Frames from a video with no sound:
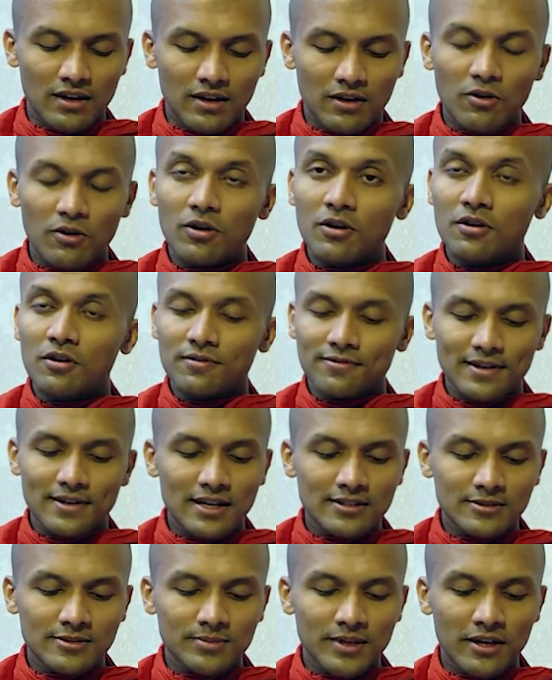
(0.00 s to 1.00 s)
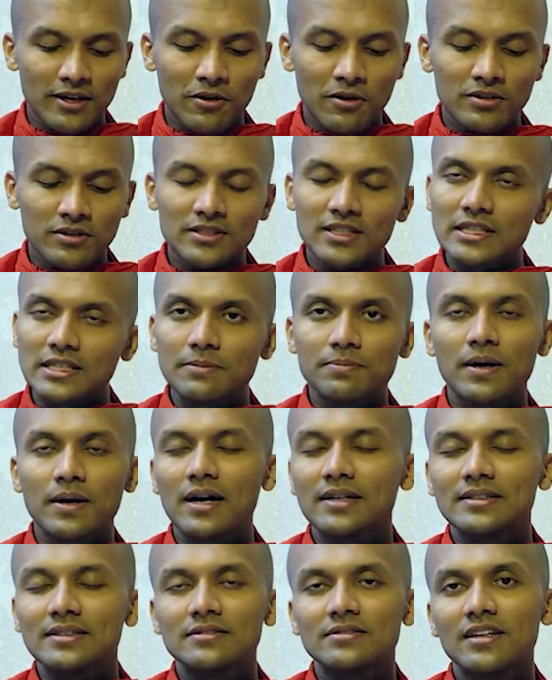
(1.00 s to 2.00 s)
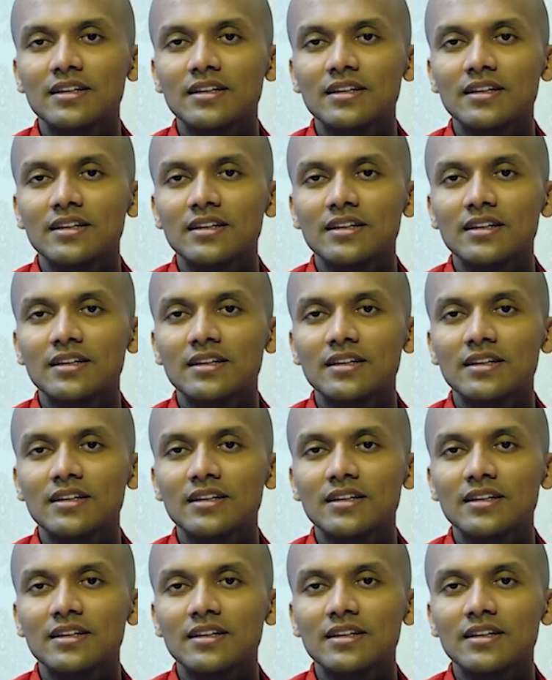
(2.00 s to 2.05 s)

all of us. May all the departed